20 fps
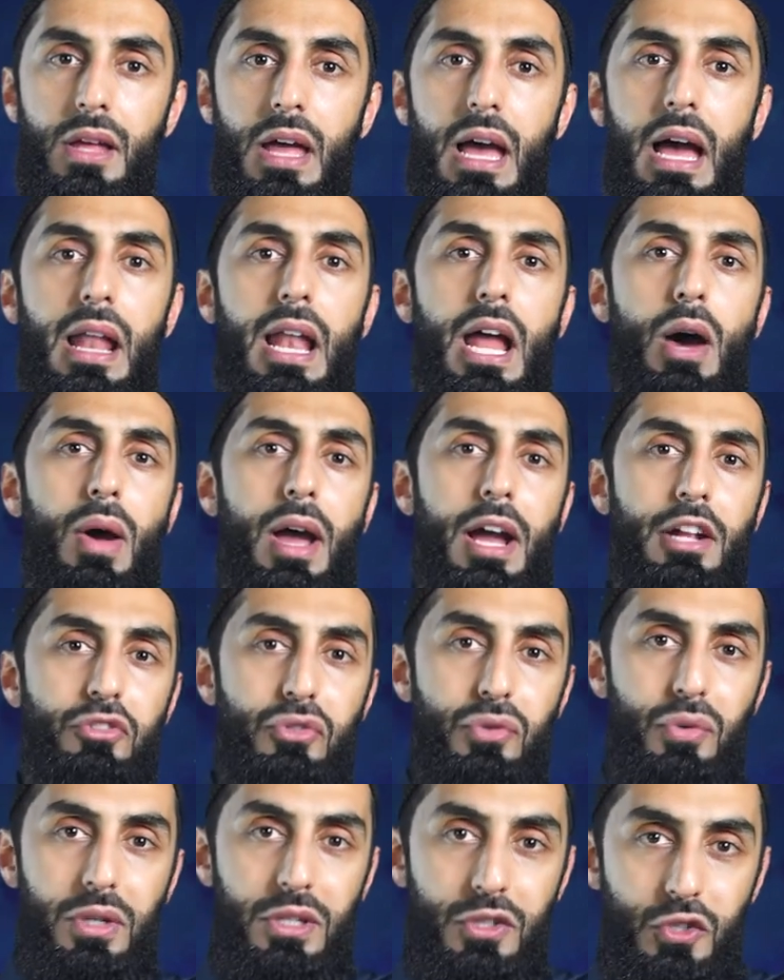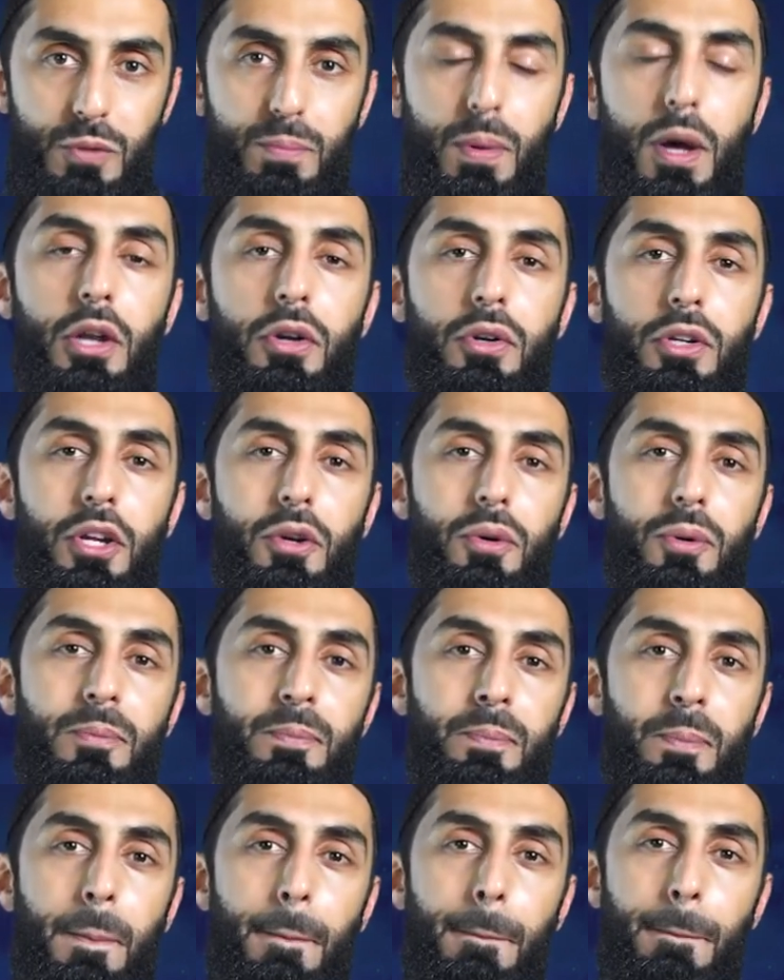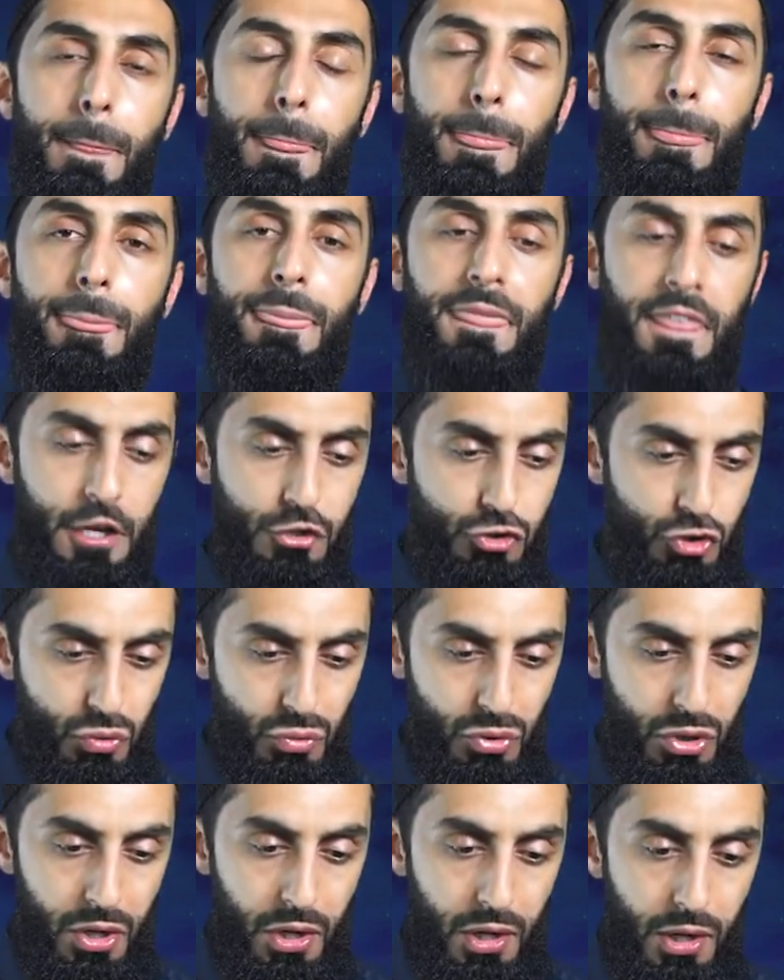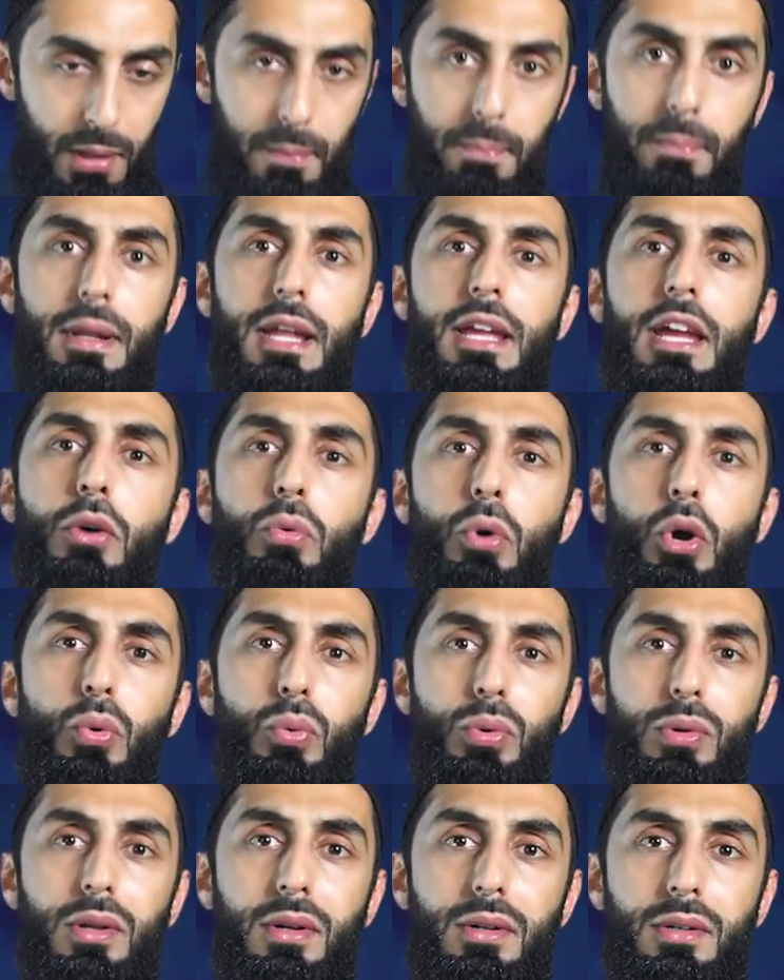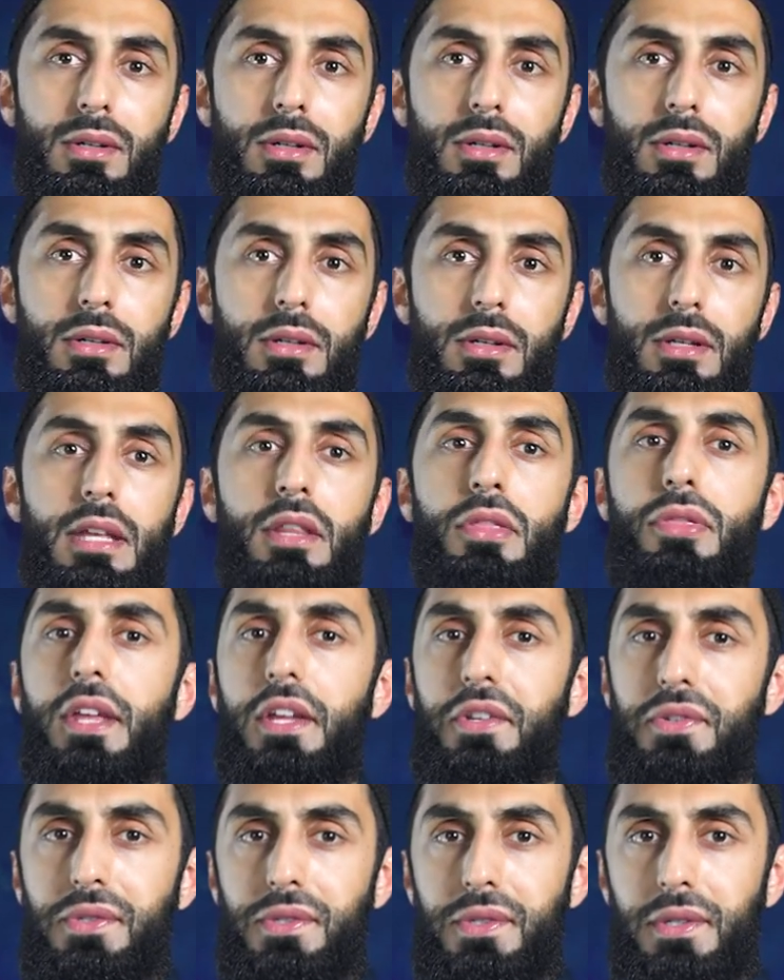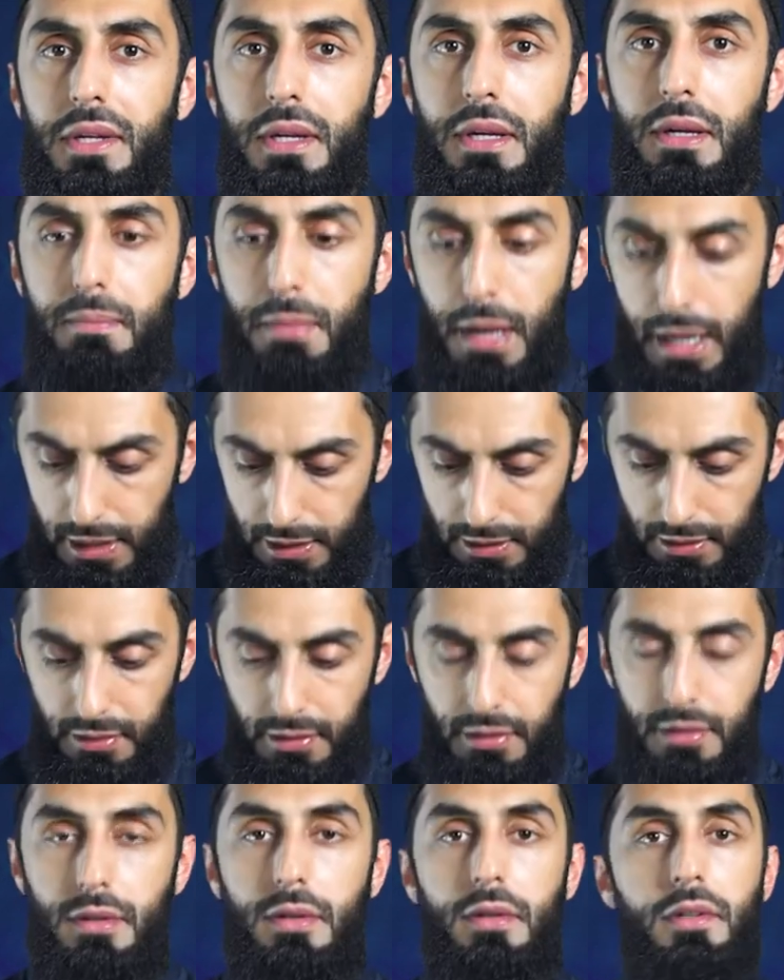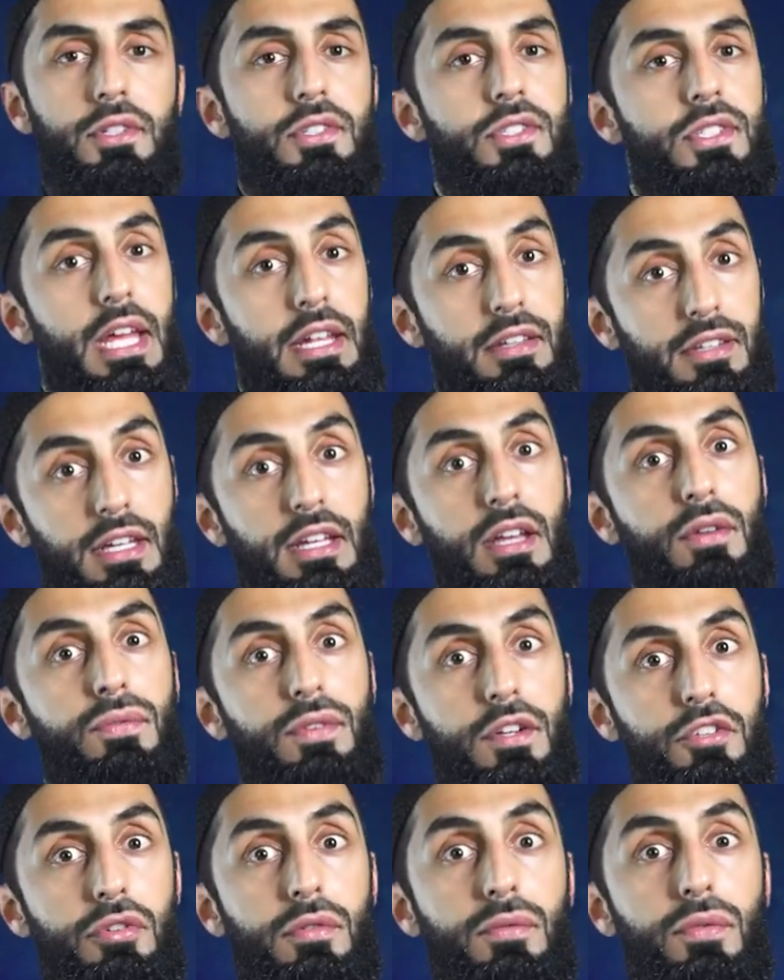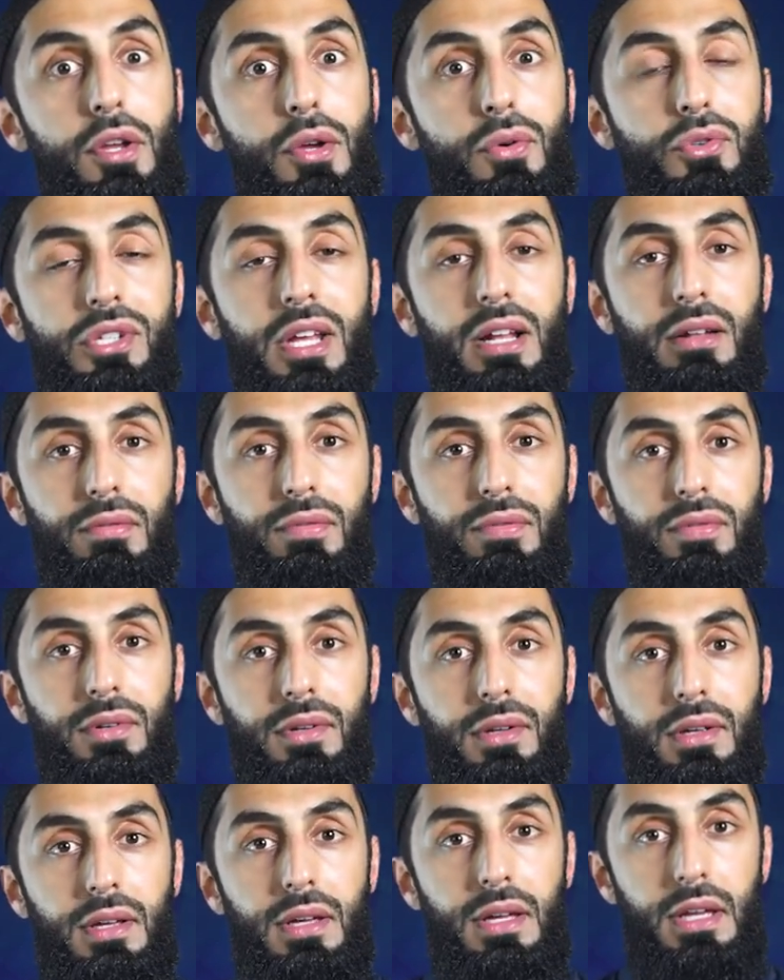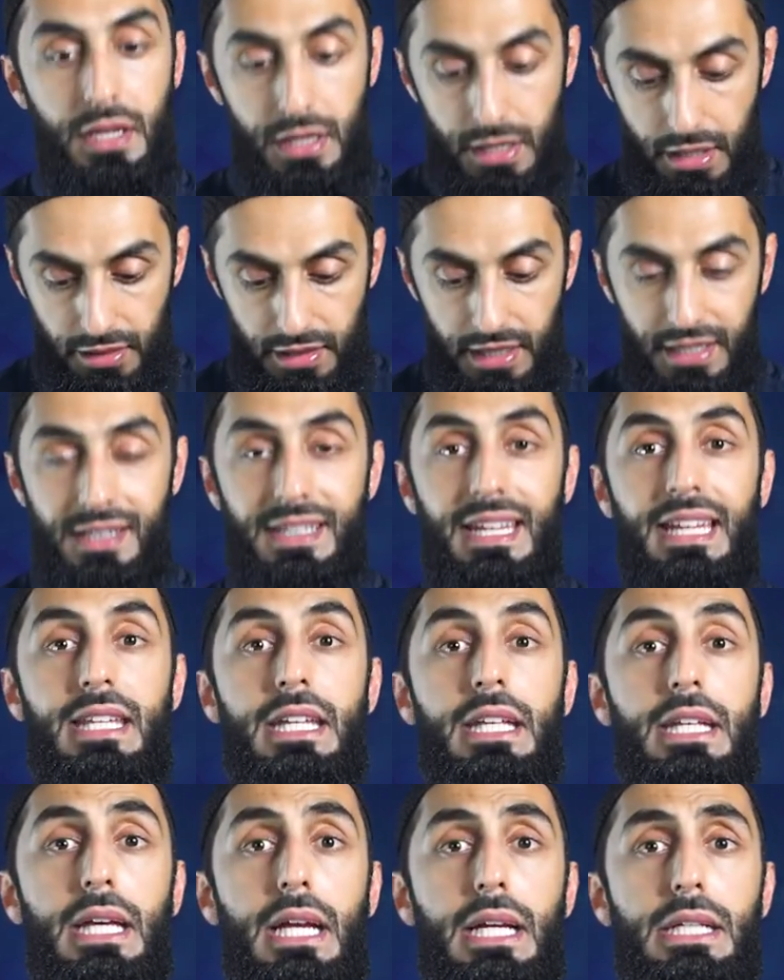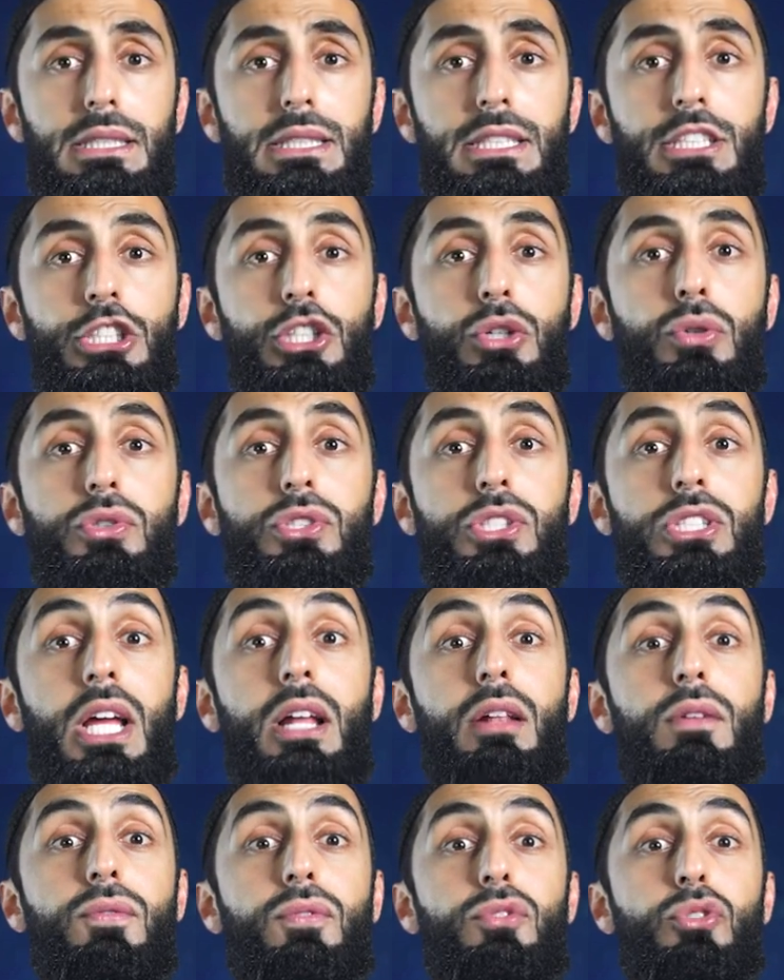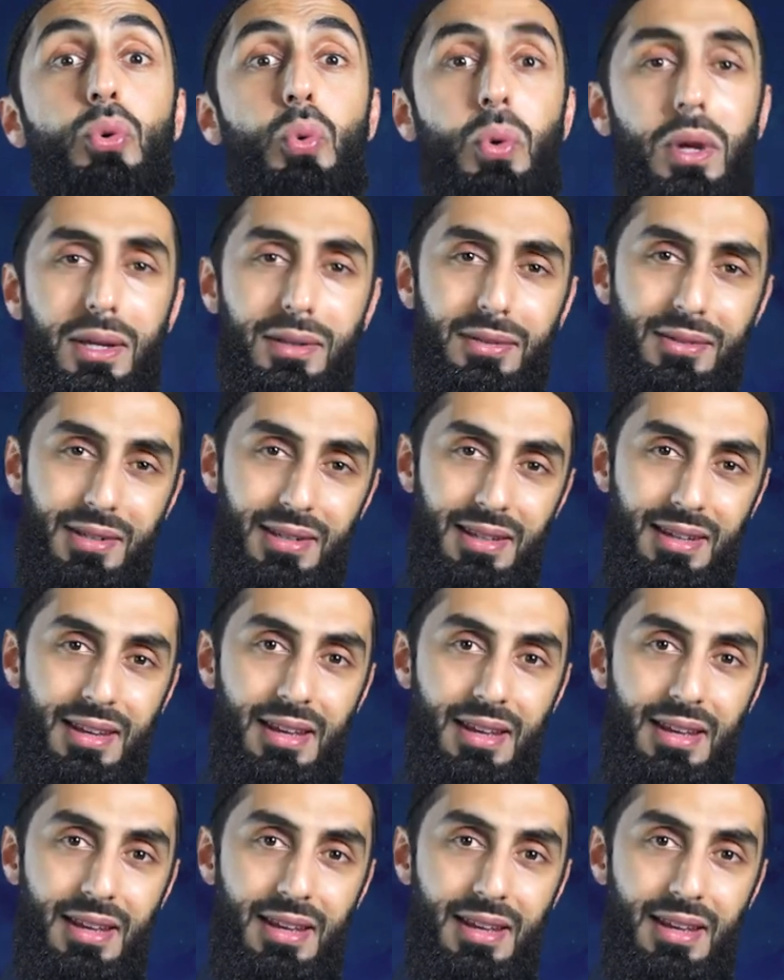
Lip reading: allow Hajj to inspire you to play a role in this by setting a vision for yourself, then dedicating yourself to it.